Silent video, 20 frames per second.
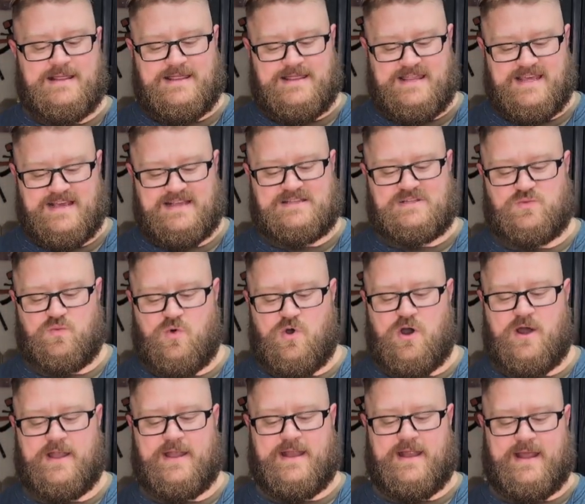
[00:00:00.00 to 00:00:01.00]
this
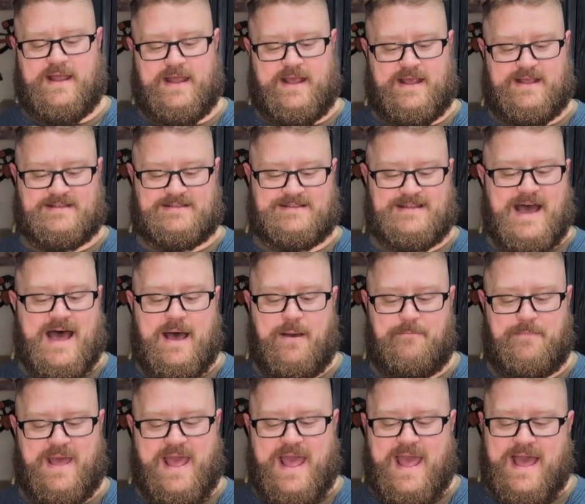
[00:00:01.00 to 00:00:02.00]
one is
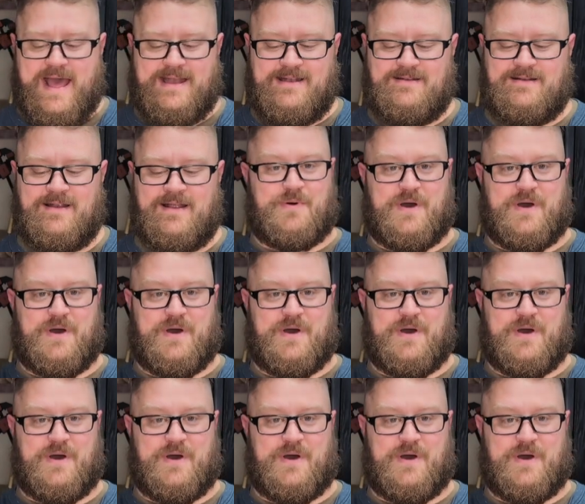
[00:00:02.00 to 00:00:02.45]
not bad,